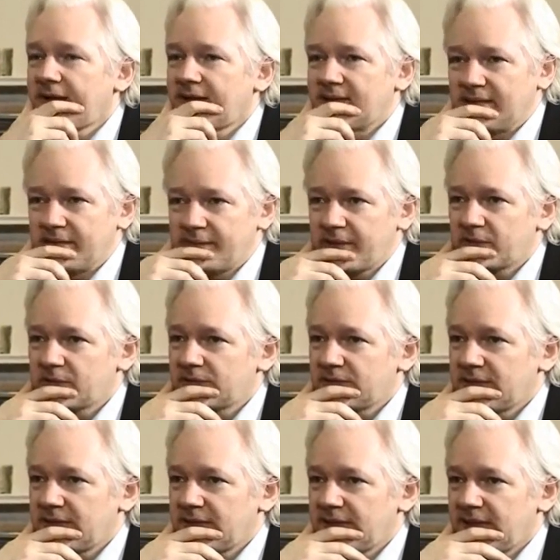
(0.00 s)
quite a
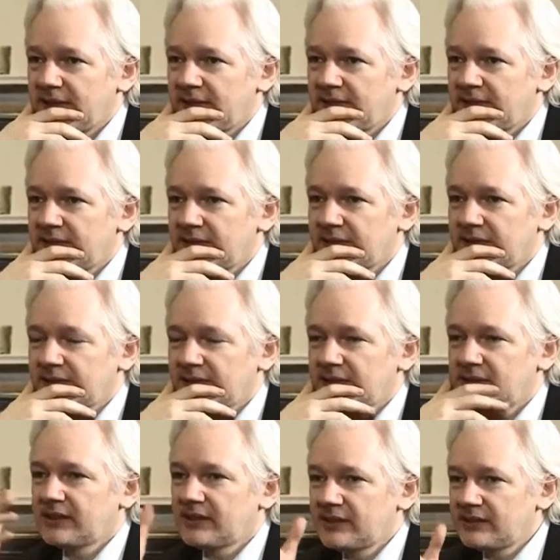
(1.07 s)
difficulty in the
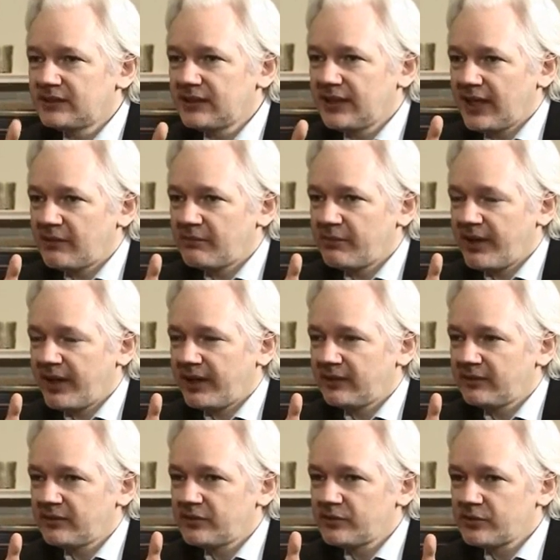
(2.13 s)
Clinton
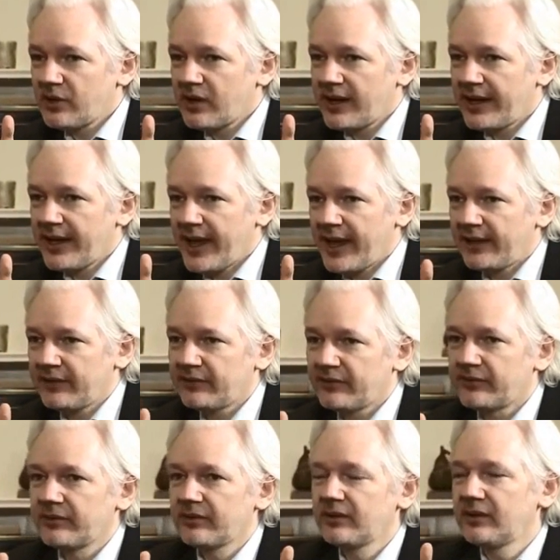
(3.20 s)
campaign to try
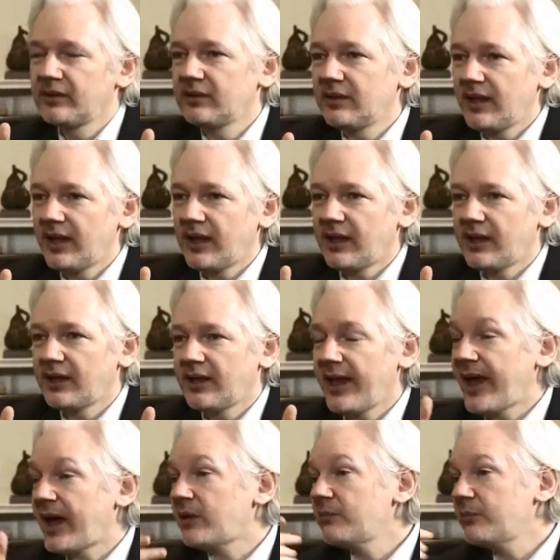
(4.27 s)
and
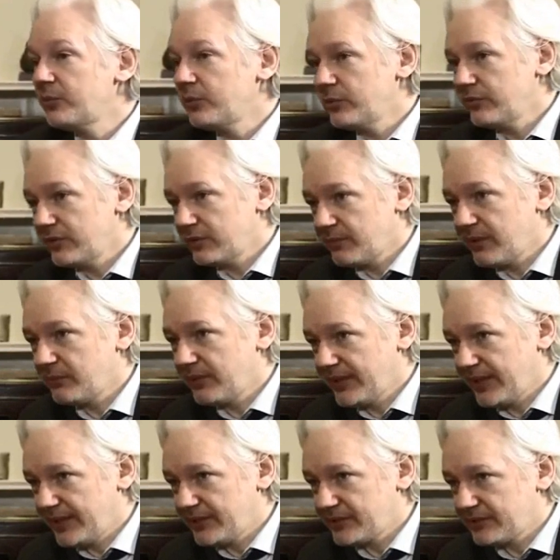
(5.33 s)
outmaneuver the
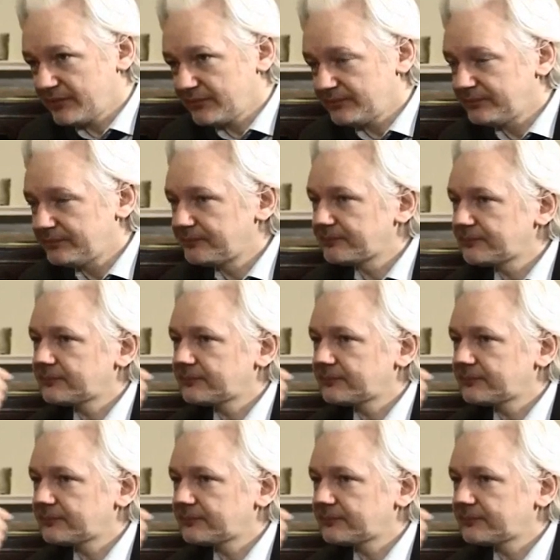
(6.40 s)
publication.